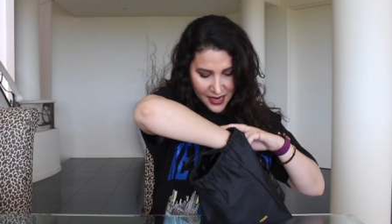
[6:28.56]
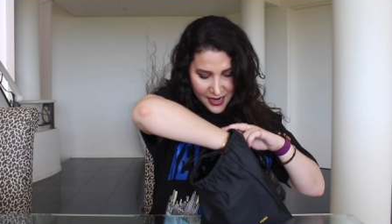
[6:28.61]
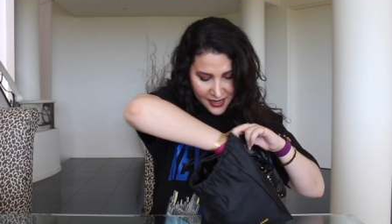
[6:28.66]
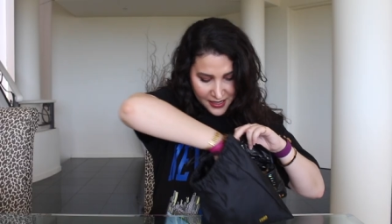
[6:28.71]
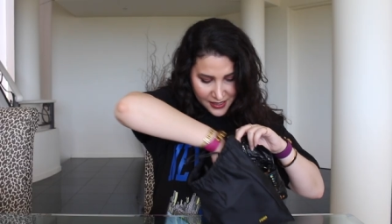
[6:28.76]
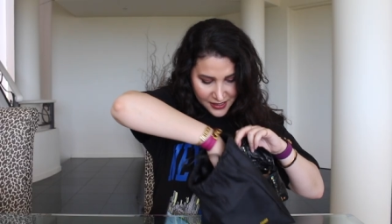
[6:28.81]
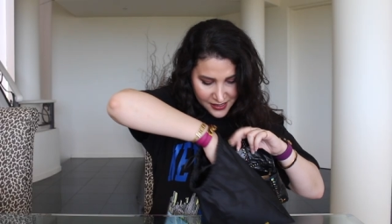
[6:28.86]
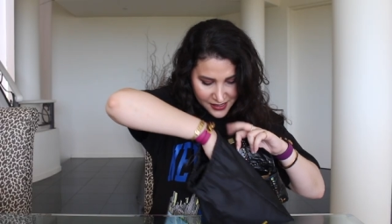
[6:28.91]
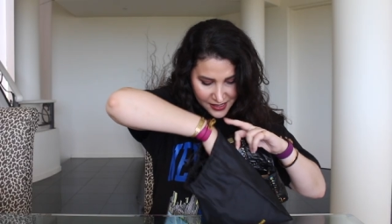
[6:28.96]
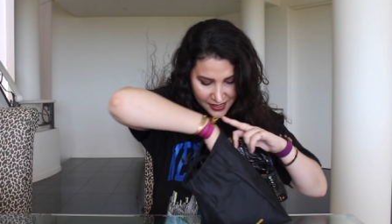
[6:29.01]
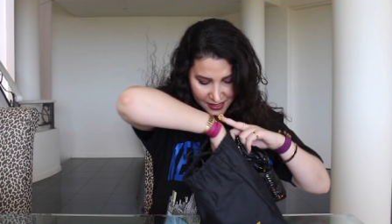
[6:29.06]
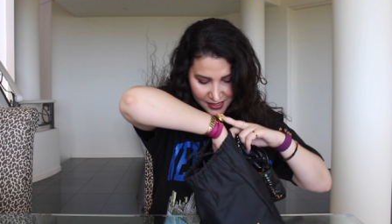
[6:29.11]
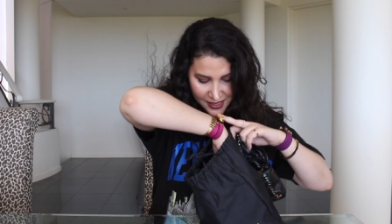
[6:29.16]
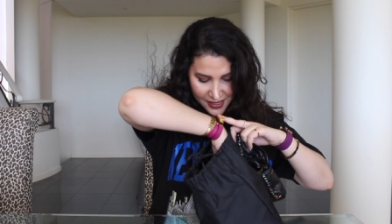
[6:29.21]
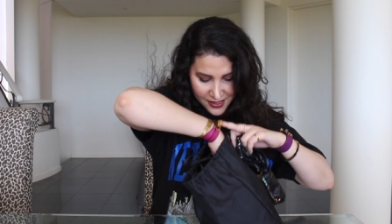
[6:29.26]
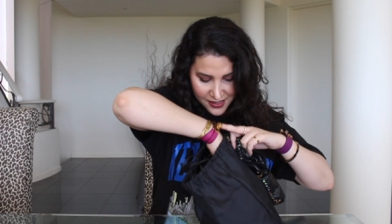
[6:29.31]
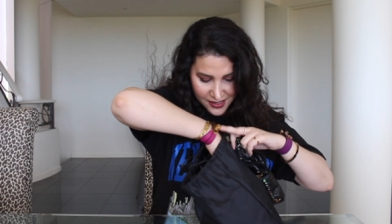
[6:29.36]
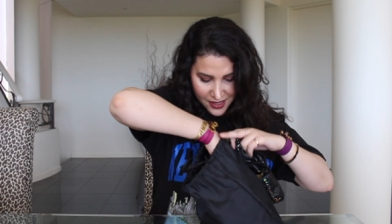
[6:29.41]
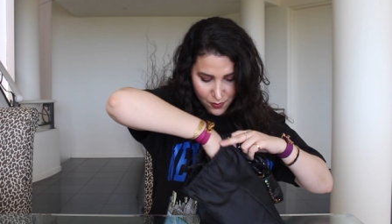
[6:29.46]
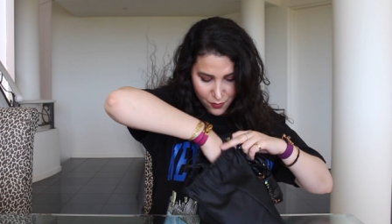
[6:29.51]
and it is in
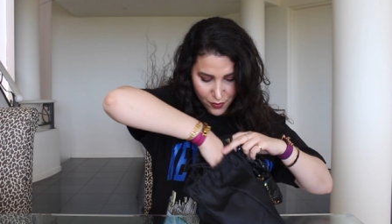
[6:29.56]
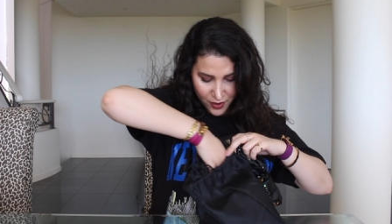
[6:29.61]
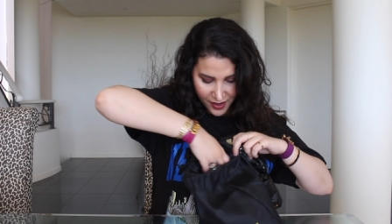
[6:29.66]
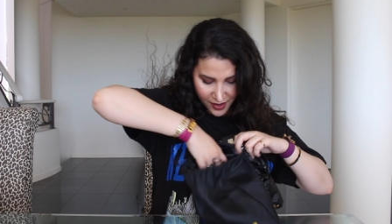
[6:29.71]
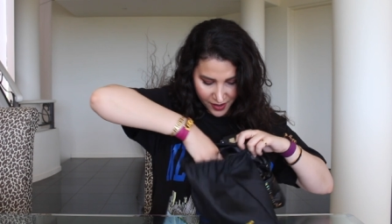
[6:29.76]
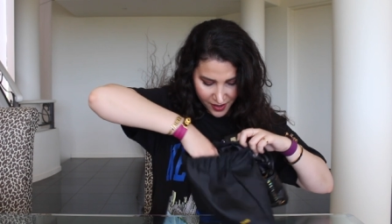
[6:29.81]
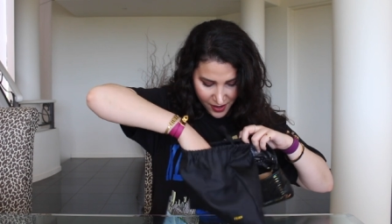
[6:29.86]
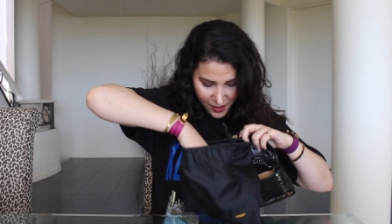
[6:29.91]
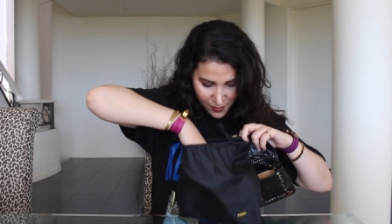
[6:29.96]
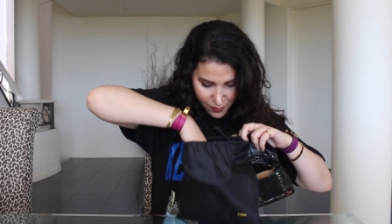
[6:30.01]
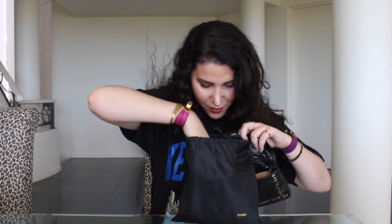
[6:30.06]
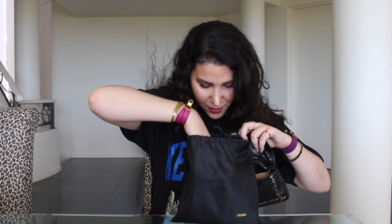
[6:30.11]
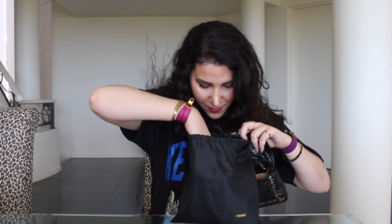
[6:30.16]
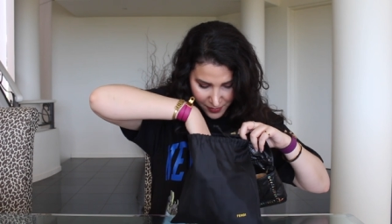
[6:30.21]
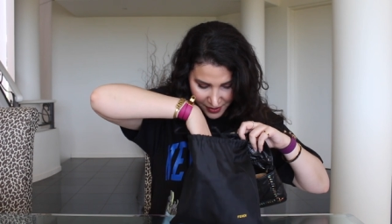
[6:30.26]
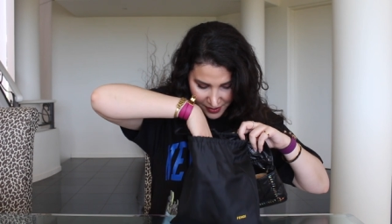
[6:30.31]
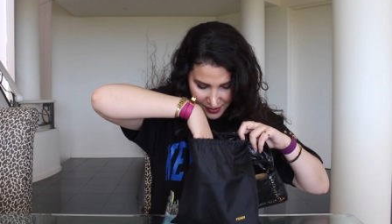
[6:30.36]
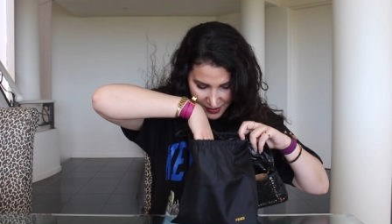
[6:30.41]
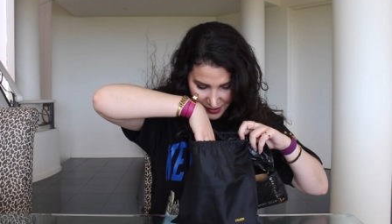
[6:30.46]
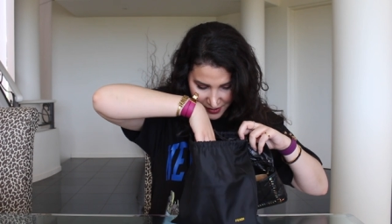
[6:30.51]
here somewhere, I
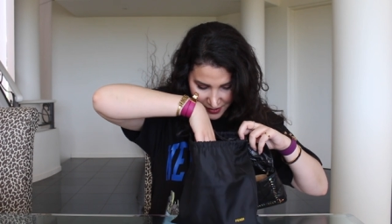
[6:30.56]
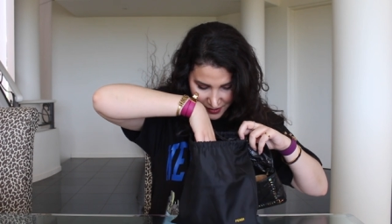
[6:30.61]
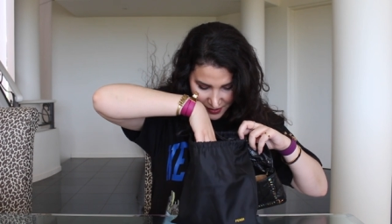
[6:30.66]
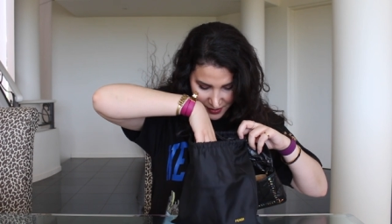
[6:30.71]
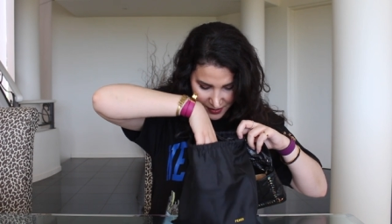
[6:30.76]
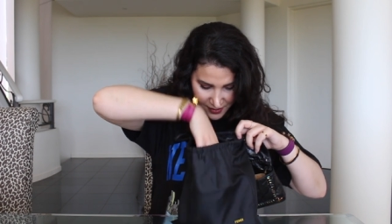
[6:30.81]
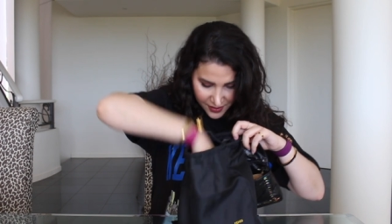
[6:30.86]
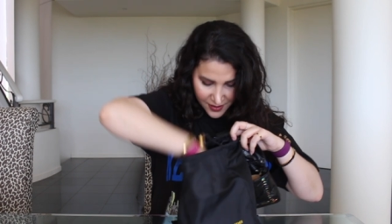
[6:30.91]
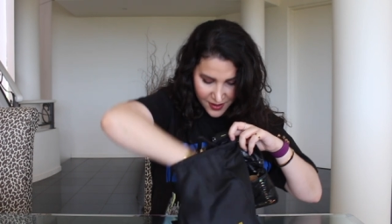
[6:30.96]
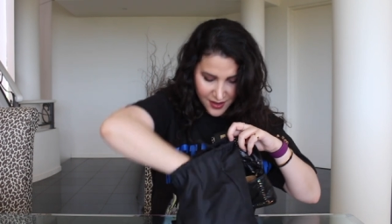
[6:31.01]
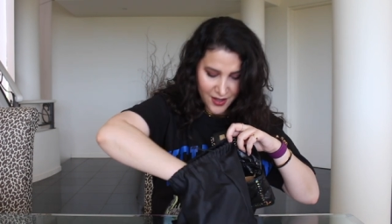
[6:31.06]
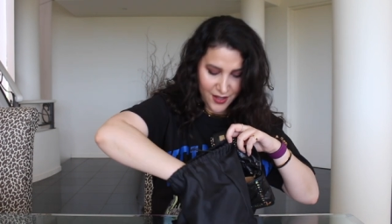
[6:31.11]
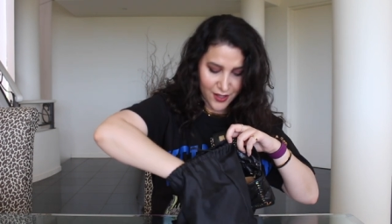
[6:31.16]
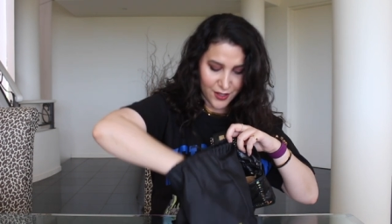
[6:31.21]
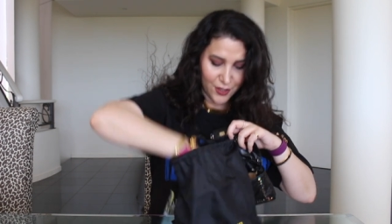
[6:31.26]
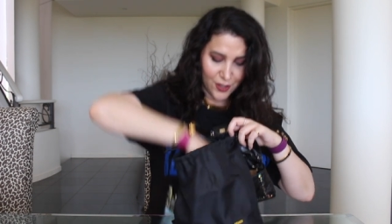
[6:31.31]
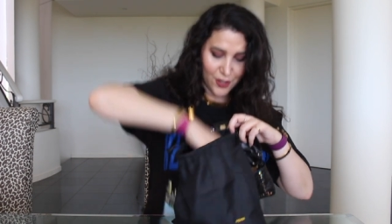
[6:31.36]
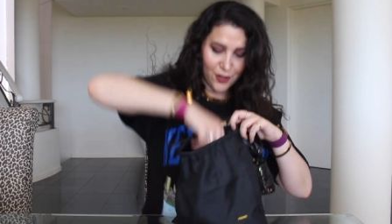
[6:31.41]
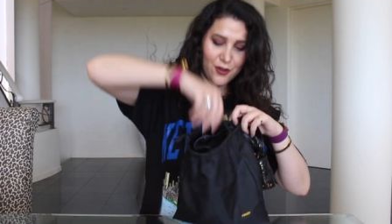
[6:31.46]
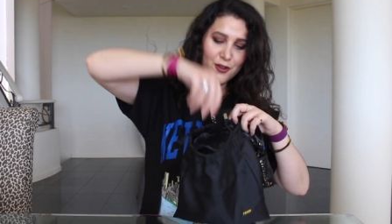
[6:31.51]
promise.
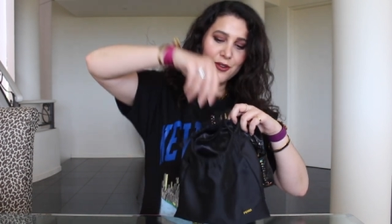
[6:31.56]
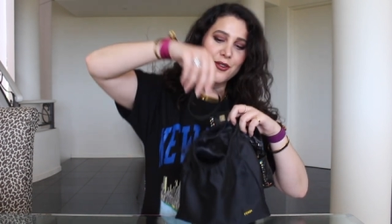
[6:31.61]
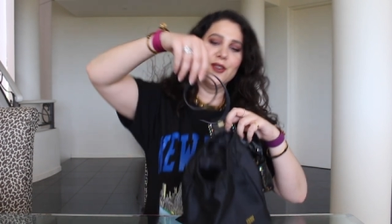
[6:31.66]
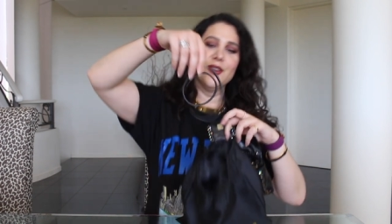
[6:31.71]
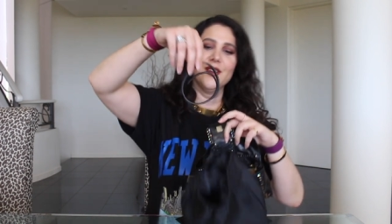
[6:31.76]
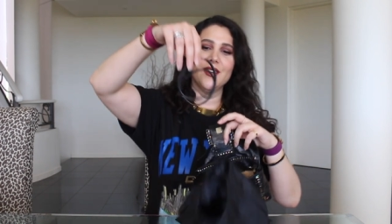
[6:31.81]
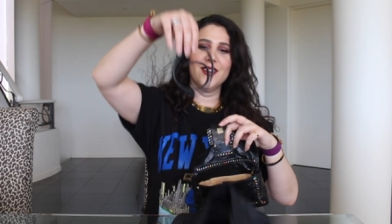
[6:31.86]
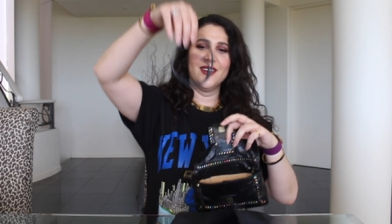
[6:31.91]
Two